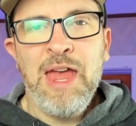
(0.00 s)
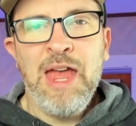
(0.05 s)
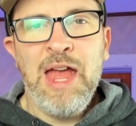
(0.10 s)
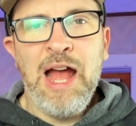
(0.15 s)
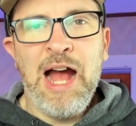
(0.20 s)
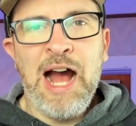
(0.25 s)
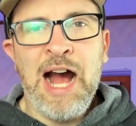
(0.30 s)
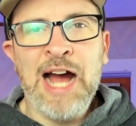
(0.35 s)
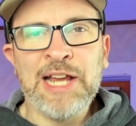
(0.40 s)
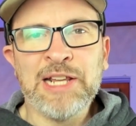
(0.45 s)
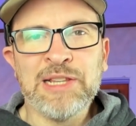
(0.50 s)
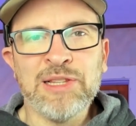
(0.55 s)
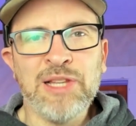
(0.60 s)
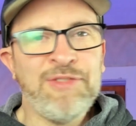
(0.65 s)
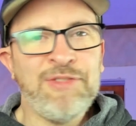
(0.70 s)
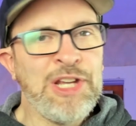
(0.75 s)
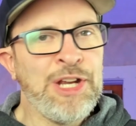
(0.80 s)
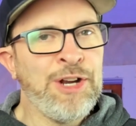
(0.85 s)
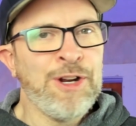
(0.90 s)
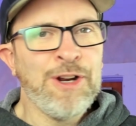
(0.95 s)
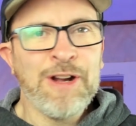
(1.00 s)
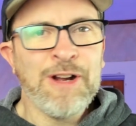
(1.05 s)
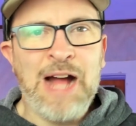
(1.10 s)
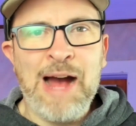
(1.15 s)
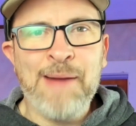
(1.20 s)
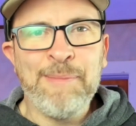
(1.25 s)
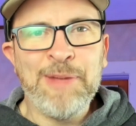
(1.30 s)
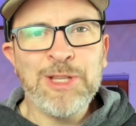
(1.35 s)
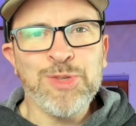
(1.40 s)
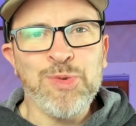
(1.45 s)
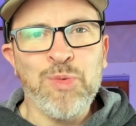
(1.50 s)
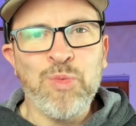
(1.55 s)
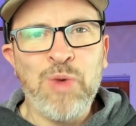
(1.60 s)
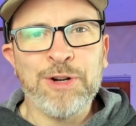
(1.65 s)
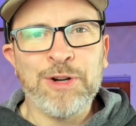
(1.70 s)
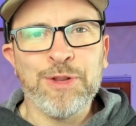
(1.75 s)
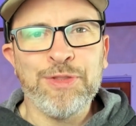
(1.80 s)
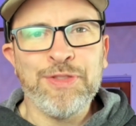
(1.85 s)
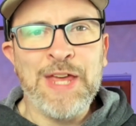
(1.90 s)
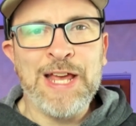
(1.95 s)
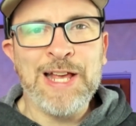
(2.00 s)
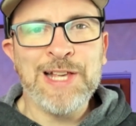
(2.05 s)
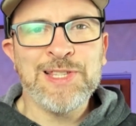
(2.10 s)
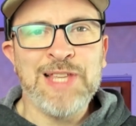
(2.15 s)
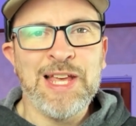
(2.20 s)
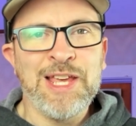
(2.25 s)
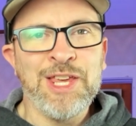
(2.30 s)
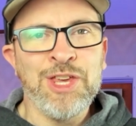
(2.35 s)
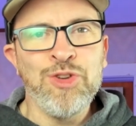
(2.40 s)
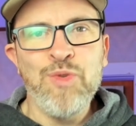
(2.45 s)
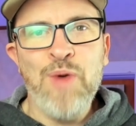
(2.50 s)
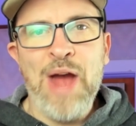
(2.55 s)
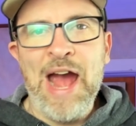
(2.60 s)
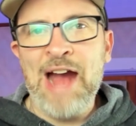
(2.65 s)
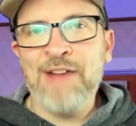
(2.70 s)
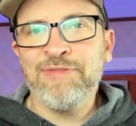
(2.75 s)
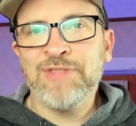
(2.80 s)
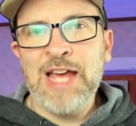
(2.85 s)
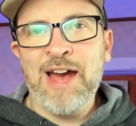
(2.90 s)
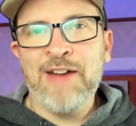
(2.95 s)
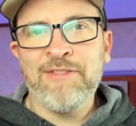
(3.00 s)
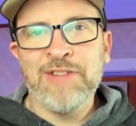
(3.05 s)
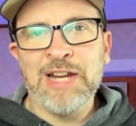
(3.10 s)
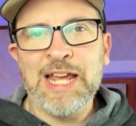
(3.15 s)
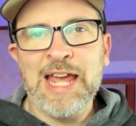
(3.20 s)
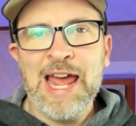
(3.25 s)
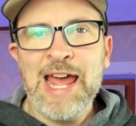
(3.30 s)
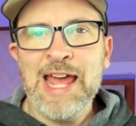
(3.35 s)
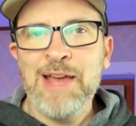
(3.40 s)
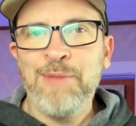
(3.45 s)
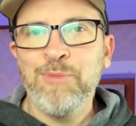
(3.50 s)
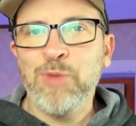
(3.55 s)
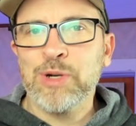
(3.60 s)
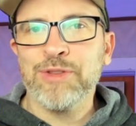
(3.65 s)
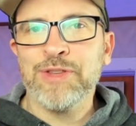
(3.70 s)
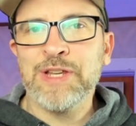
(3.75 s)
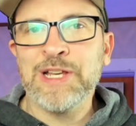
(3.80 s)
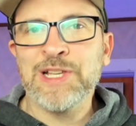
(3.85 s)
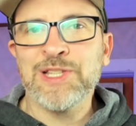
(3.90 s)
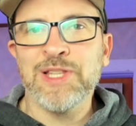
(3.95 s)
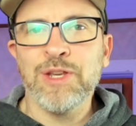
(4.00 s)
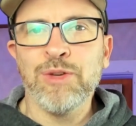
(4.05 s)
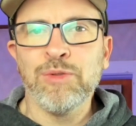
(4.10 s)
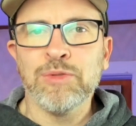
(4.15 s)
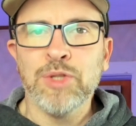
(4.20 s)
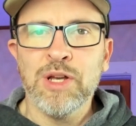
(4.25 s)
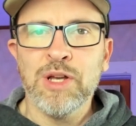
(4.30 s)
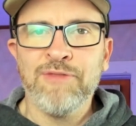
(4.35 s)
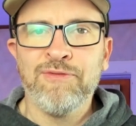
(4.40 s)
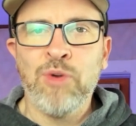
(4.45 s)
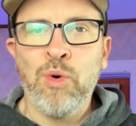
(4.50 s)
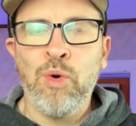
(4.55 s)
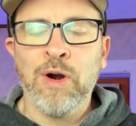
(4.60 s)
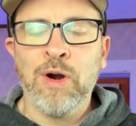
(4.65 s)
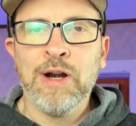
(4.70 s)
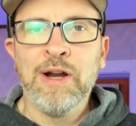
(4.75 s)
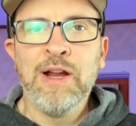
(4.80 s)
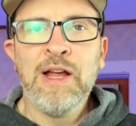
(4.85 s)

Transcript: I'd love to hear your comments. What are things that you have to have in a game? What are things that you look for?